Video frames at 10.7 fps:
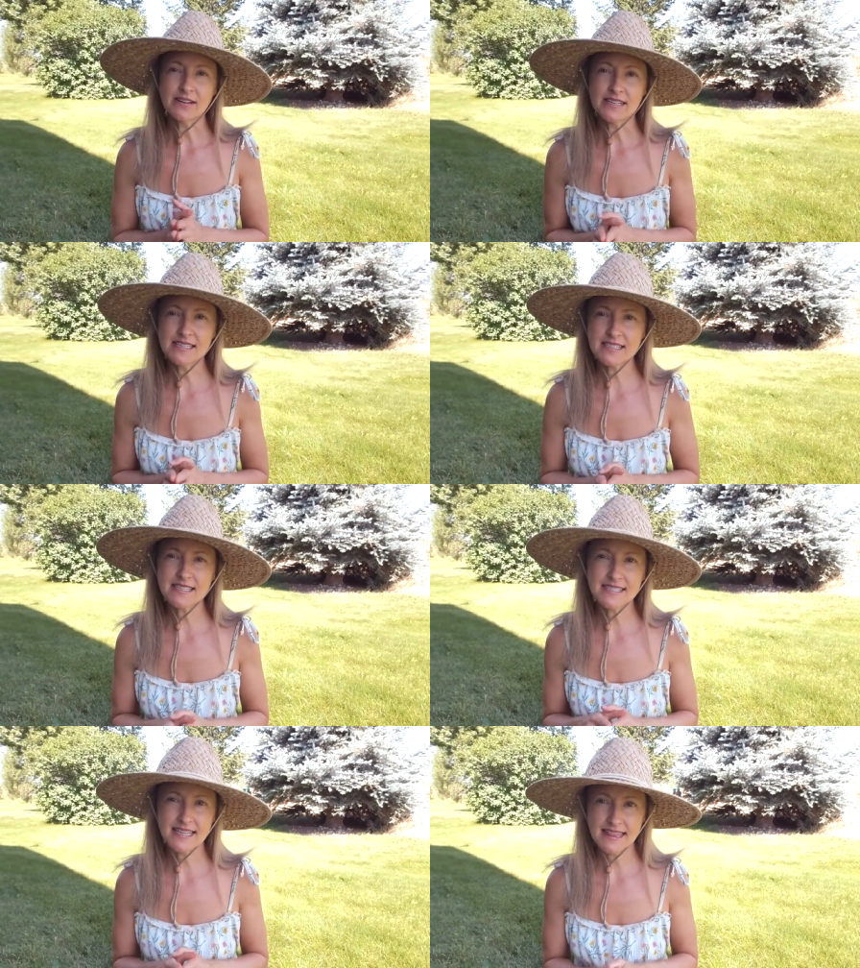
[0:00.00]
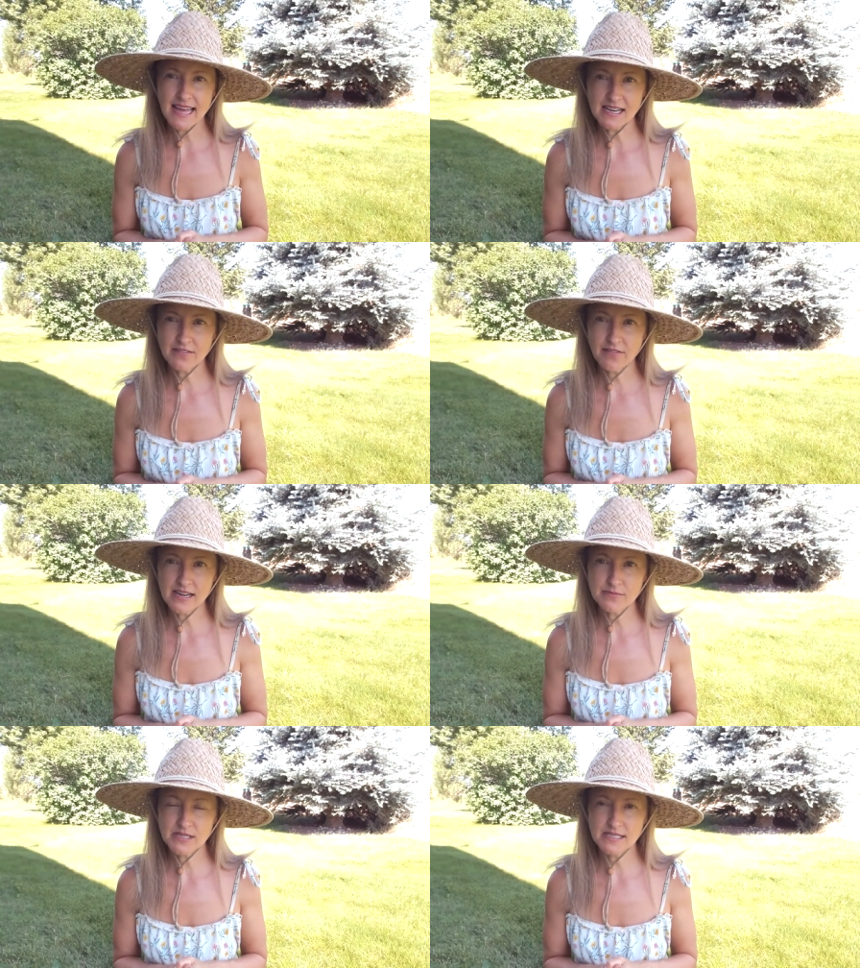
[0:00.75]
is a synthetic
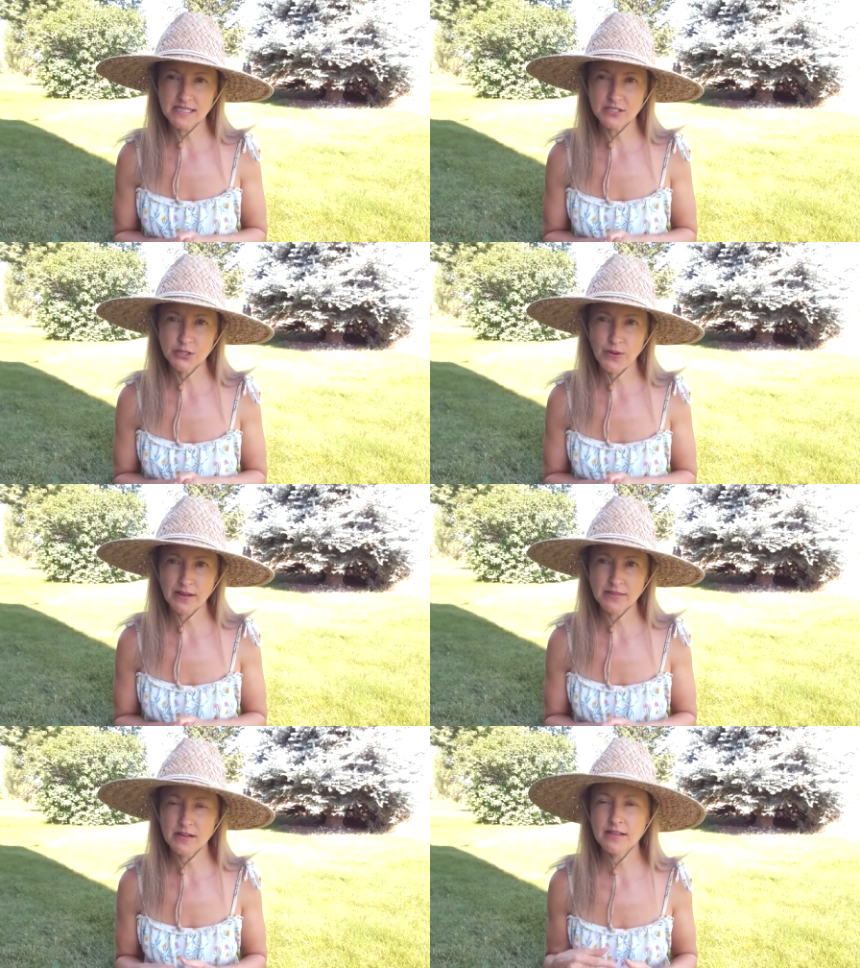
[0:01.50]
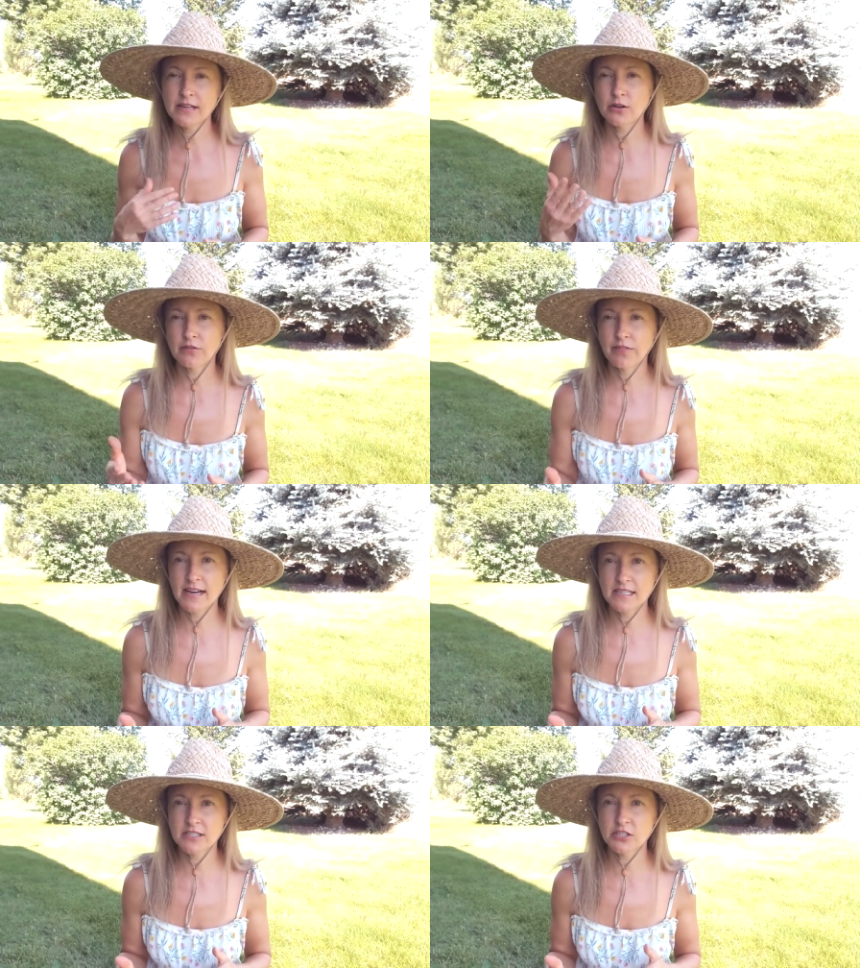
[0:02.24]
vitamin D2 out there that you'll
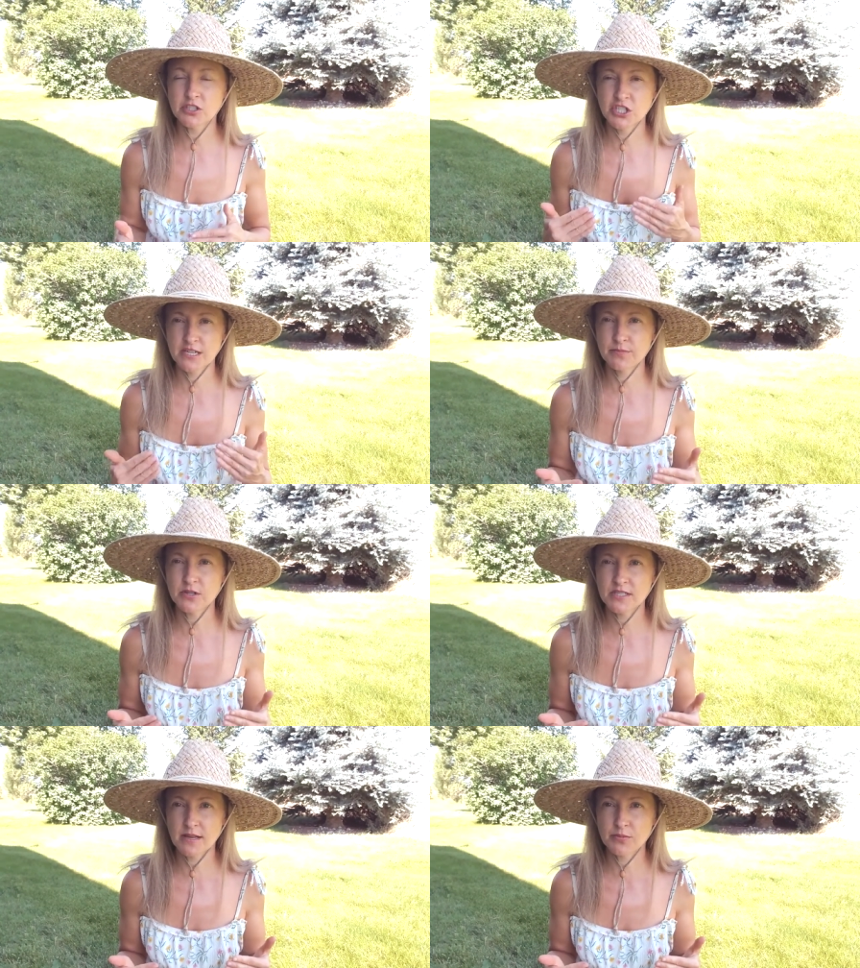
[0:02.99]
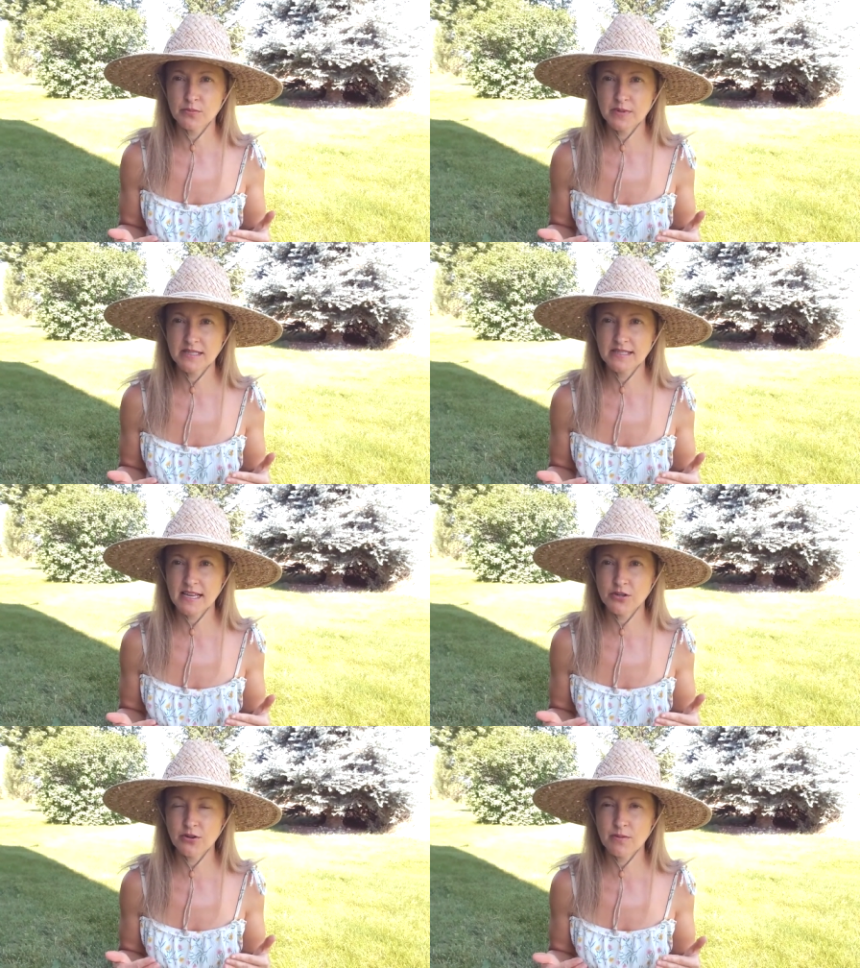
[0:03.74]
find in your cheaper supplements
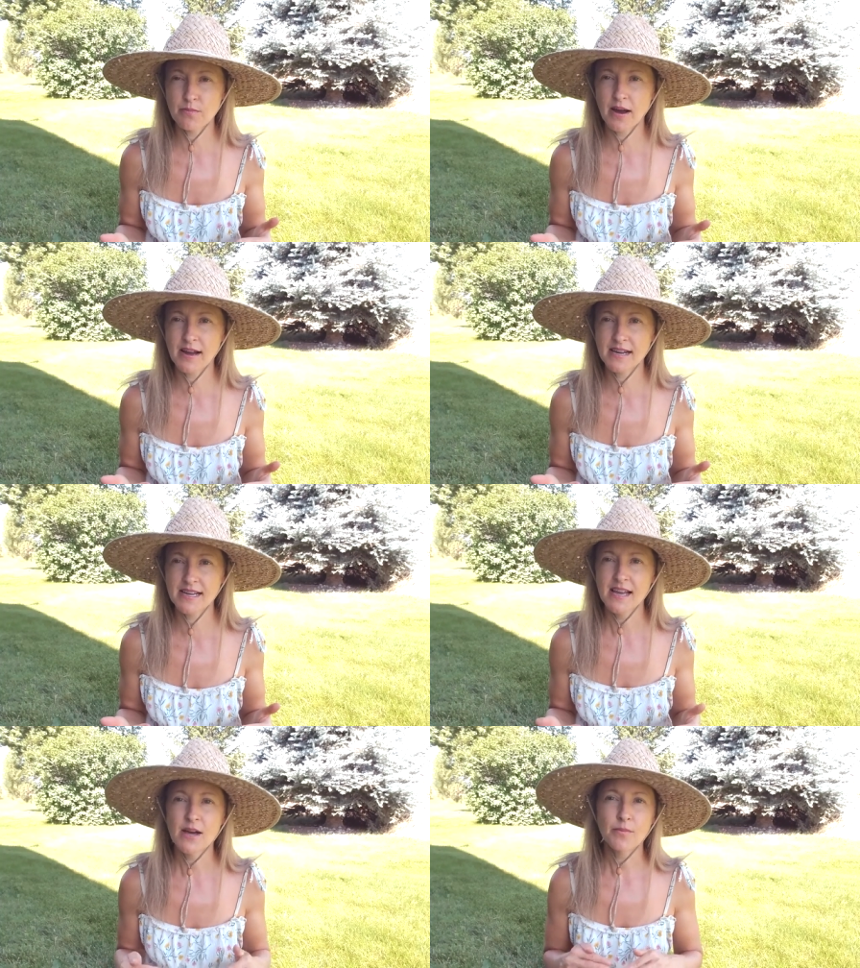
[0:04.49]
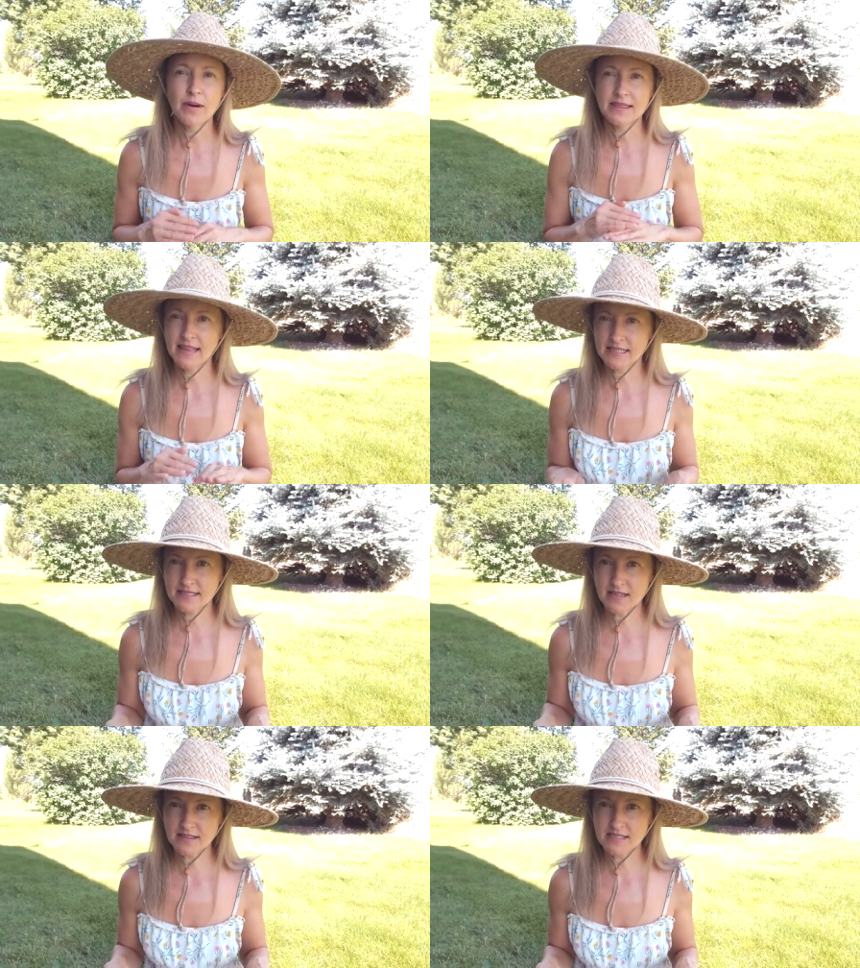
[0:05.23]
that you can buy, but that's
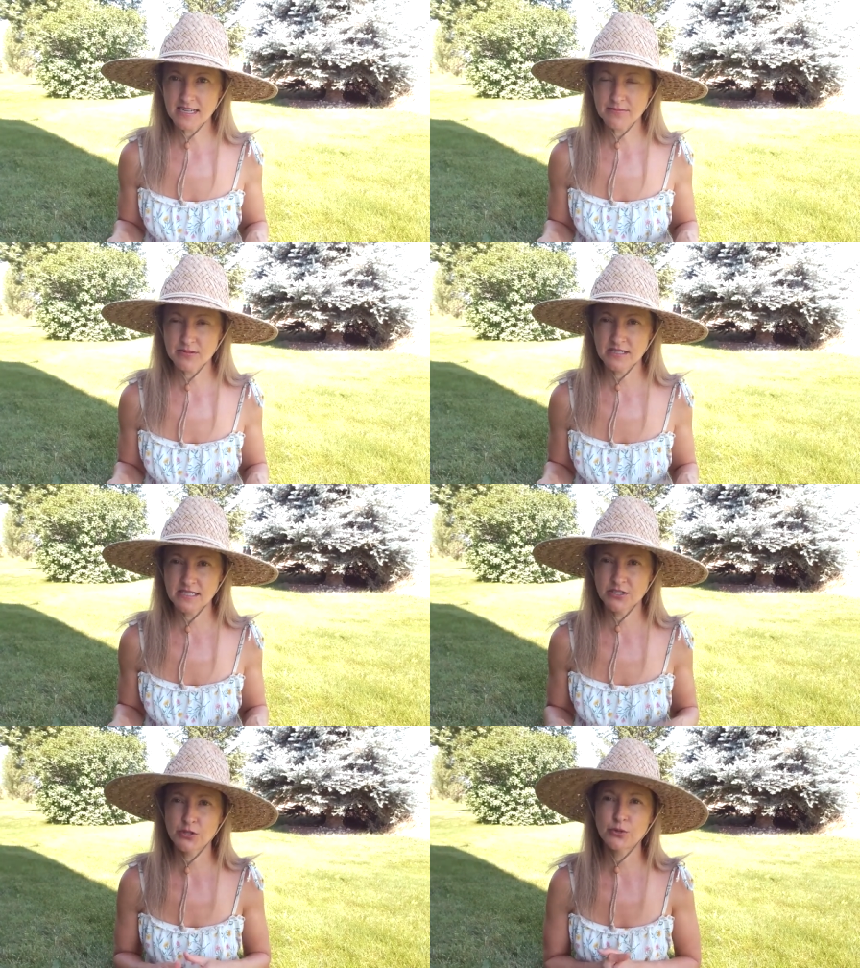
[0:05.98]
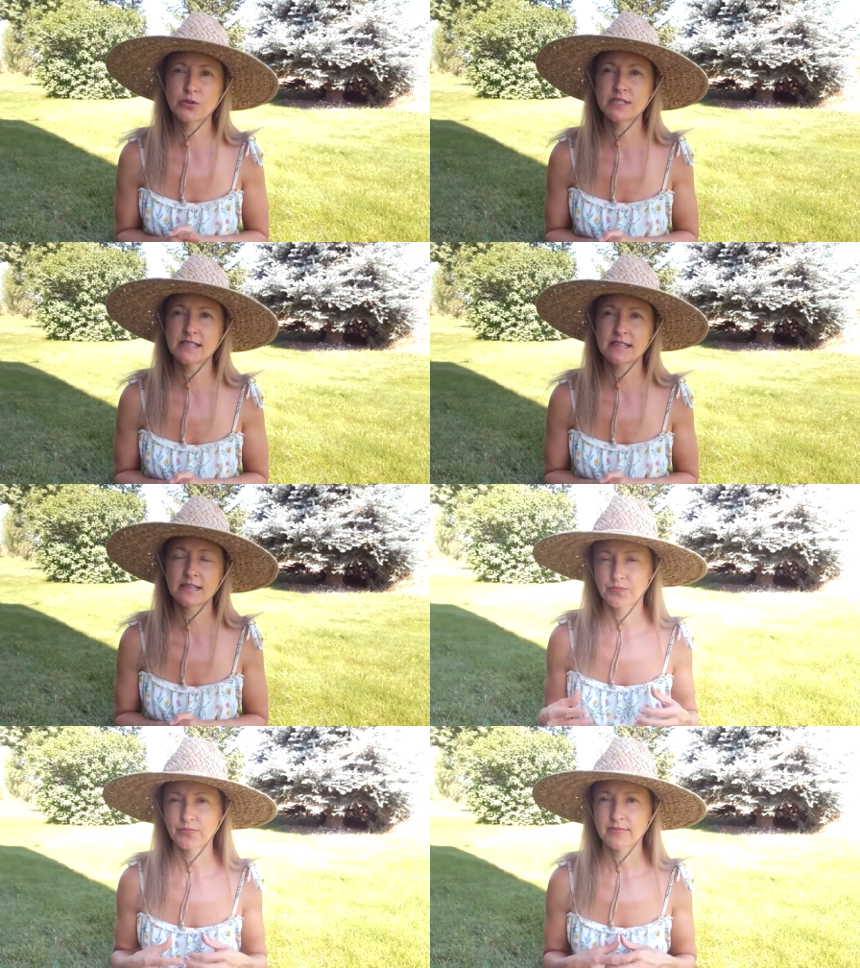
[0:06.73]
not the type of D2 we're
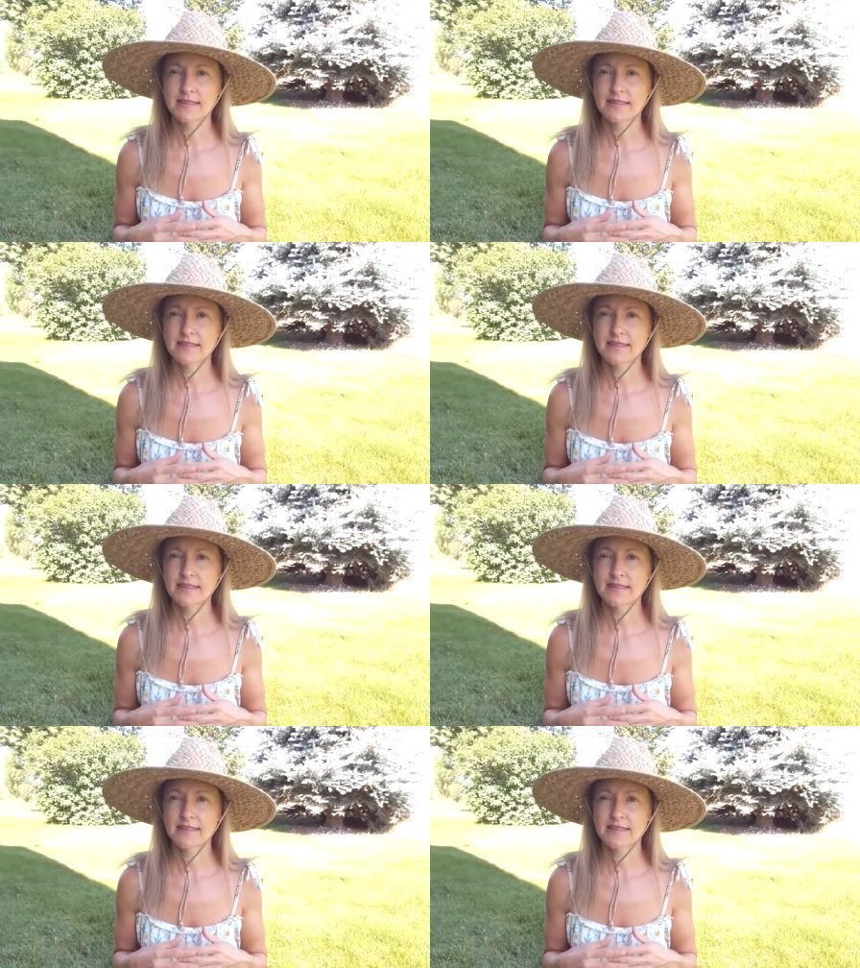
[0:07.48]
dealing with.